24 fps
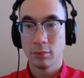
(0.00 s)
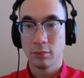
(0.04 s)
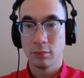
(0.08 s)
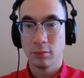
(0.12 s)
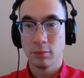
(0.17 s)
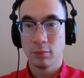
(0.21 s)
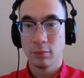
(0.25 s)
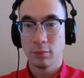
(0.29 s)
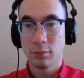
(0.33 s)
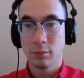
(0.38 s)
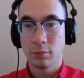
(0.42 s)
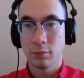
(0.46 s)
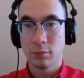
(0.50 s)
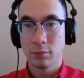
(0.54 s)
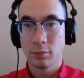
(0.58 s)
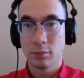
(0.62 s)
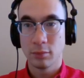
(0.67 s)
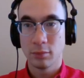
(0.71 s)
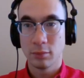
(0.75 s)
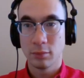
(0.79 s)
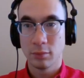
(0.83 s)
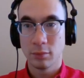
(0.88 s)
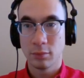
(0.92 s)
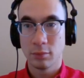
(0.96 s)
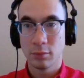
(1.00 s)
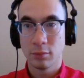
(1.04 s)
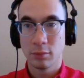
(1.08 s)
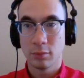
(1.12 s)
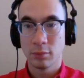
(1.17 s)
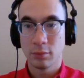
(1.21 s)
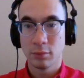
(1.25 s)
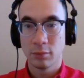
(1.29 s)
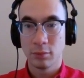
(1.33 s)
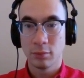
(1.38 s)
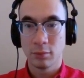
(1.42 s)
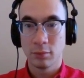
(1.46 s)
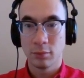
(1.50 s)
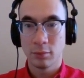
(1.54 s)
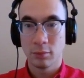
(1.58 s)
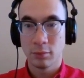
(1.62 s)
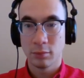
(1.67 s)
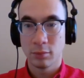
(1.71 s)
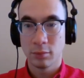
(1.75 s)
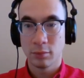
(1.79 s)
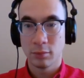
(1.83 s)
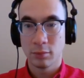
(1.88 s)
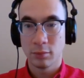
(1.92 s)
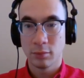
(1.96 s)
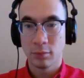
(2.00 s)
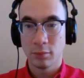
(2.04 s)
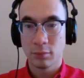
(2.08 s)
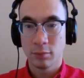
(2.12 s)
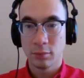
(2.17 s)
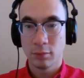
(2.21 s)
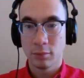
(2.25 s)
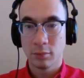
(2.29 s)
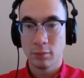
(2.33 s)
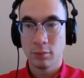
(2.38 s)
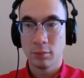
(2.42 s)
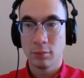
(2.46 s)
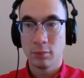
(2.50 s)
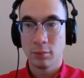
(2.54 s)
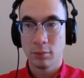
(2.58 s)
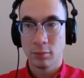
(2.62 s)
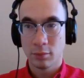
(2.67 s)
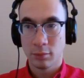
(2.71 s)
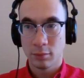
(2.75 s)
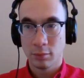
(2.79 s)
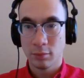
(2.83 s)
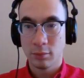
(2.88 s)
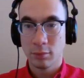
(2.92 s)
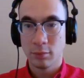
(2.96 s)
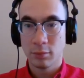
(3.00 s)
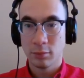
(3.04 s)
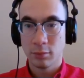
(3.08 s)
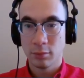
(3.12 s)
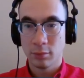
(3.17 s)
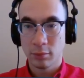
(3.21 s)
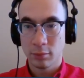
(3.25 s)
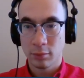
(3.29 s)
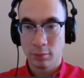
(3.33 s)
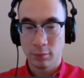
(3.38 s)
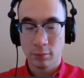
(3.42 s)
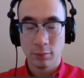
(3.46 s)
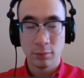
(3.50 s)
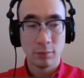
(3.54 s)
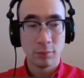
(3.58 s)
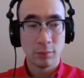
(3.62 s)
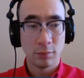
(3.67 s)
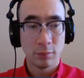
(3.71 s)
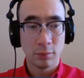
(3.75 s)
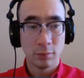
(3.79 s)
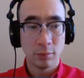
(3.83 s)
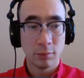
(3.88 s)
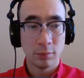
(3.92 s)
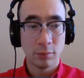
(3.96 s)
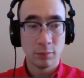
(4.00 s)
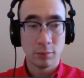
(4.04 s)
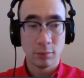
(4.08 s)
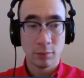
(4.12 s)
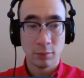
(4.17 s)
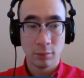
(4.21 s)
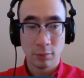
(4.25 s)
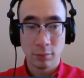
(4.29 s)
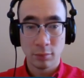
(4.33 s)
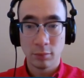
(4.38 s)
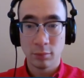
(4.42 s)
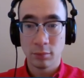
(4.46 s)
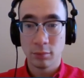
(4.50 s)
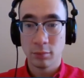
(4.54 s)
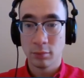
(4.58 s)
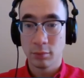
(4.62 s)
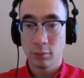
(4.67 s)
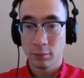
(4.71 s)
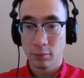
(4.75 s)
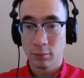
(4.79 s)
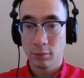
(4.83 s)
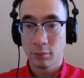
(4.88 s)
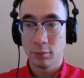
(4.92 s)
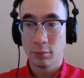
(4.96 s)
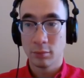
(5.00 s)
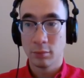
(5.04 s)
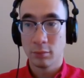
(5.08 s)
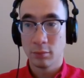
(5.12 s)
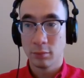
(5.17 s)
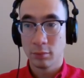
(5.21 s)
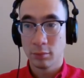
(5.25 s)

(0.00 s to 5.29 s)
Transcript: [no speech]